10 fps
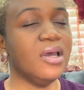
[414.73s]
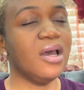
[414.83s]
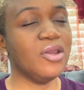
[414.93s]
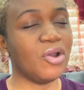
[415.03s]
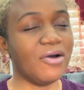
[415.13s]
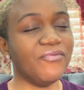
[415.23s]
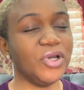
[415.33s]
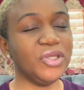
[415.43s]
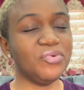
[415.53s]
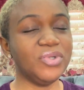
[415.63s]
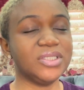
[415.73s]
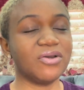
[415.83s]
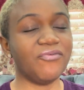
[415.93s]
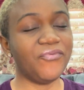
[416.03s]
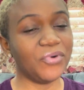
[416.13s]
you avoid the risk
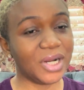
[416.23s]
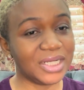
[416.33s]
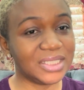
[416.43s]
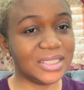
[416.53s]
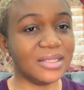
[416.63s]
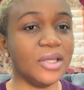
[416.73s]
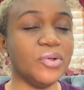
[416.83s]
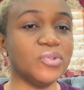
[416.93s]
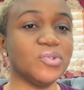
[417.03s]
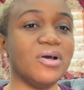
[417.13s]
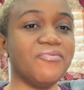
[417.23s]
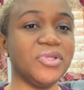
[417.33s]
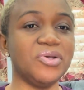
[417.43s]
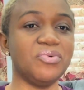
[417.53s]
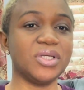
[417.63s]
of forgetting, and you also avoid
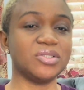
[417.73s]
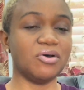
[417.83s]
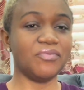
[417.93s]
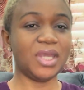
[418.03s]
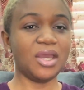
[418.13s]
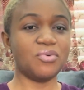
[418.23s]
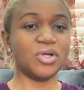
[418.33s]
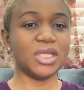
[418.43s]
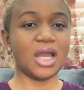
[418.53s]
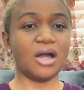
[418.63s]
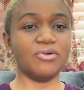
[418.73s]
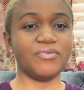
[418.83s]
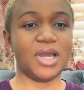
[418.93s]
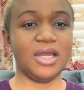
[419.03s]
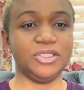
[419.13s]
the risk of they running out of
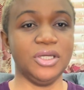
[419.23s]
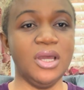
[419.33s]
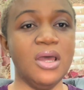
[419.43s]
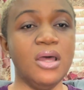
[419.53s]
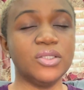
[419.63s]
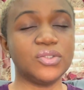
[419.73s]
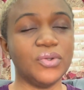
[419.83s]
cash. So